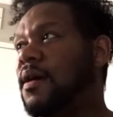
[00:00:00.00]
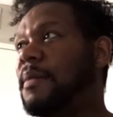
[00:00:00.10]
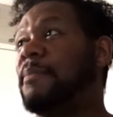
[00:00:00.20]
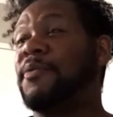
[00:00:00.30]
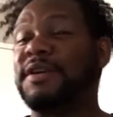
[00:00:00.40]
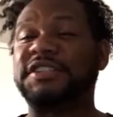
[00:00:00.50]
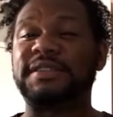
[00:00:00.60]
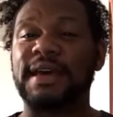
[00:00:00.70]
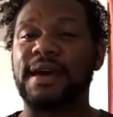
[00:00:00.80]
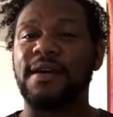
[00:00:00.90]
and Marisha
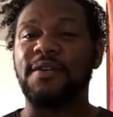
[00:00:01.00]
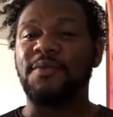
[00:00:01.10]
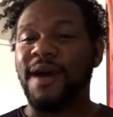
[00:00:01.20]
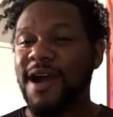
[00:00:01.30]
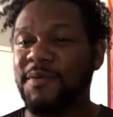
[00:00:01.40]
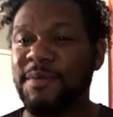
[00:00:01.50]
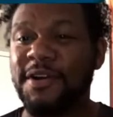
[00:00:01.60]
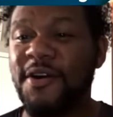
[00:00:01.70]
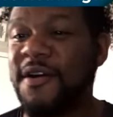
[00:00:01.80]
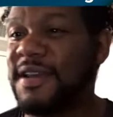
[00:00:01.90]
said, "Why are we
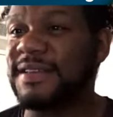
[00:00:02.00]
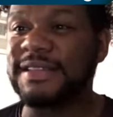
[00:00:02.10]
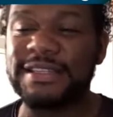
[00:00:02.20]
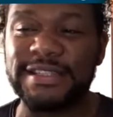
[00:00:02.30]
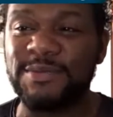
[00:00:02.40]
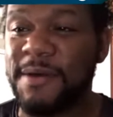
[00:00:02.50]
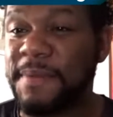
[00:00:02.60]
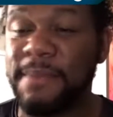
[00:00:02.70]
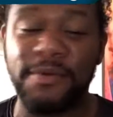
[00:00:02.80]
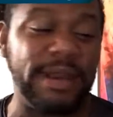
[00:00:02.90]
recording this? This is what
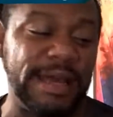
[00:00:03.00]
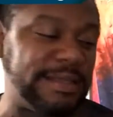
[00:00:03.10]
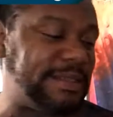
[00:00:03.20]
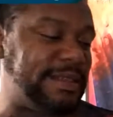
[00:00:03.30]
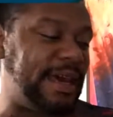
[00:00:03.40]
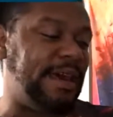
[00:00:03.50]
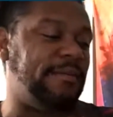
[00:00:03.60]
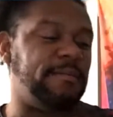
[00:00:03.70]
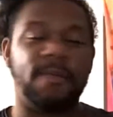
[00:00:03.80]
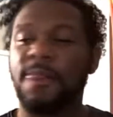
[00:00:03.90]
people need to see."
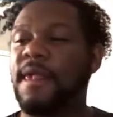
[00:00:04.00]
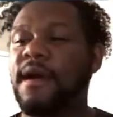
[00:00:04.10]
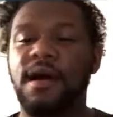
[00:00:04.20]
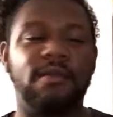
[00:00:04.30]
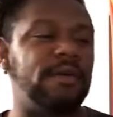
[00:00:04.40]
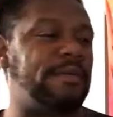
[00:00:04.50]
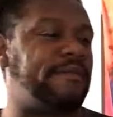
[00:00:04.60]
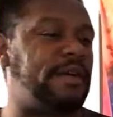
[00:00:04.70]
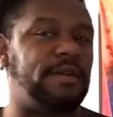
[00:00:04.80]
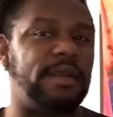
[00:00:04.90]
Where's my
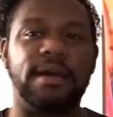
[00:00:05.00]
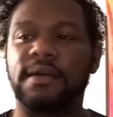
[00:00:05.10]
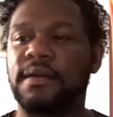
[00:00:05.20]
phone at?